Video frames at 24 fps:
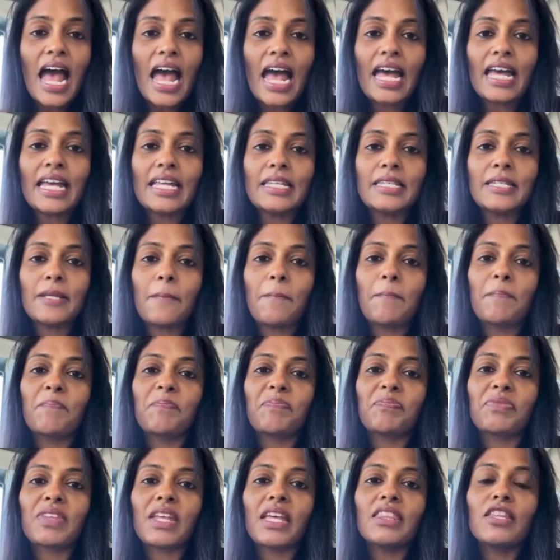And
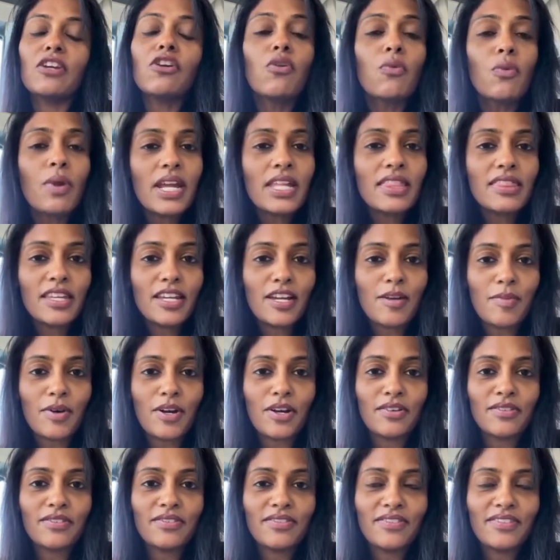the great thing
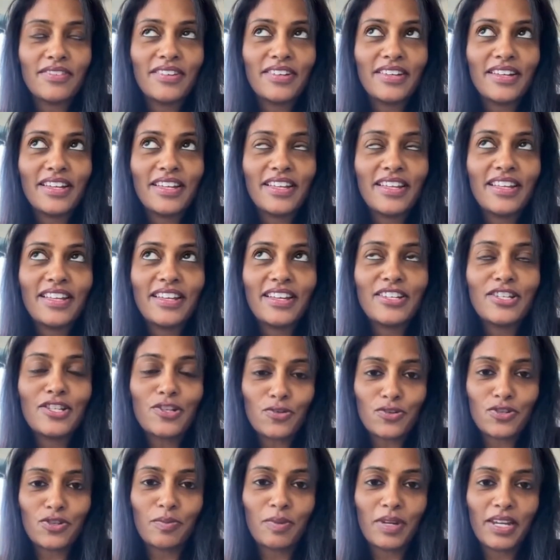about
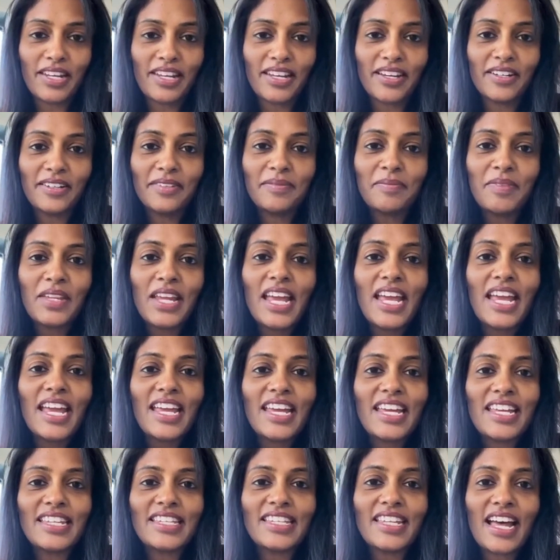social media
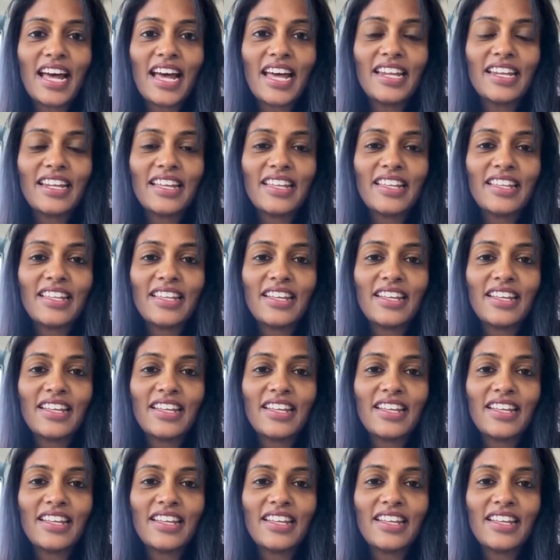is that